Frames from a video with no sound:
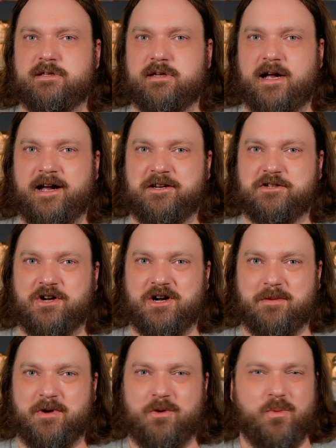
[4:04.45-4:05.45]
to kind of talk
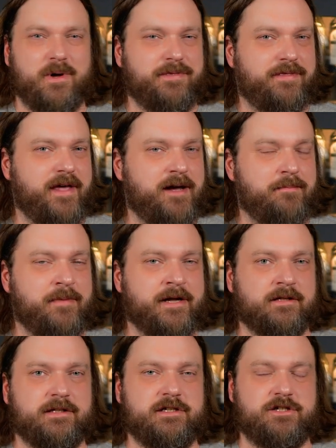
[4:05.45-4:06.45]
about what that
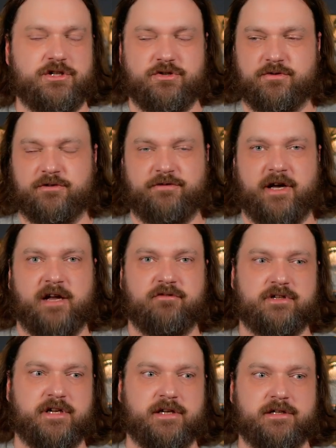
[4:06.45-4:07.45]
might lead to in 5 or
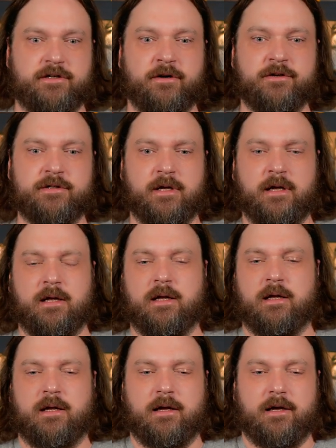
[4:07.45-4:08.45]
10 years.
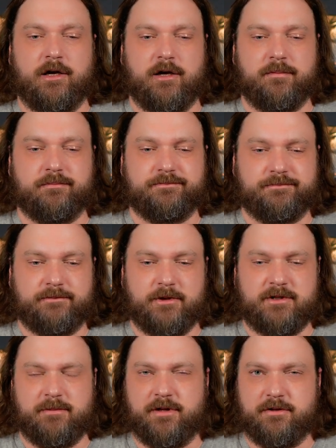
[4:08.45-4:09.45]
There's
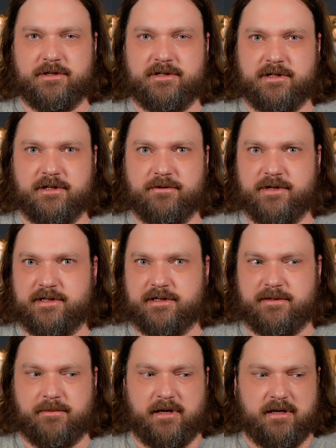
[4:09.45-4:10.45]
some other distilleries
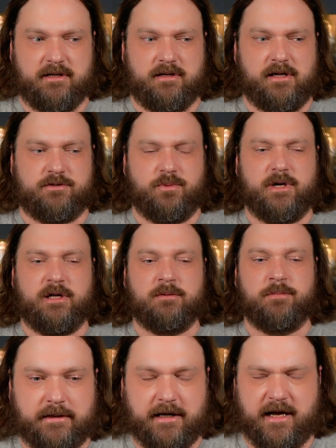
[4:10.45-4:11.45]
as
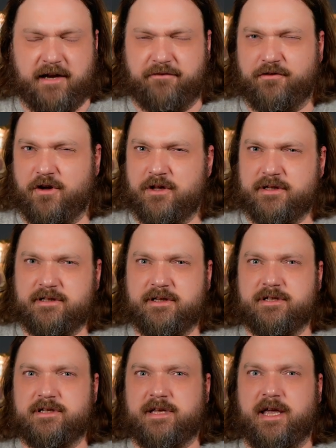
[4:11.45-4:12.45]
well that kind of fall into
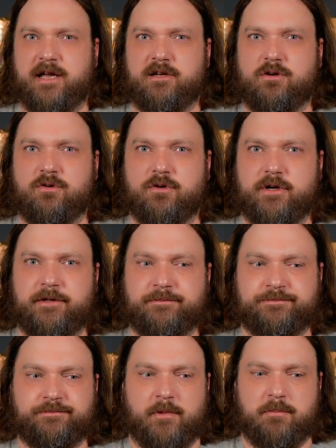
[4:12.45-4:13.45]
this category,
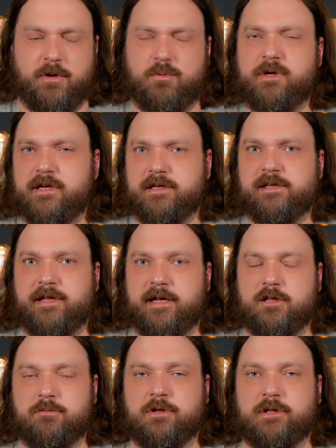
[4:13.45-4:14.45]
but we'll get into that a
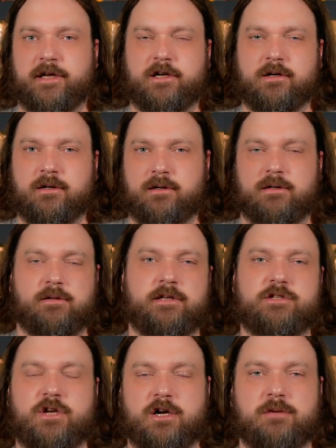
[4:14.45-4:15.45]
little bit later.
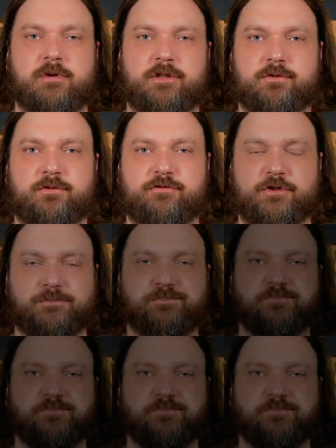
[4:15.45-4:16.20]
Let's talk about the review.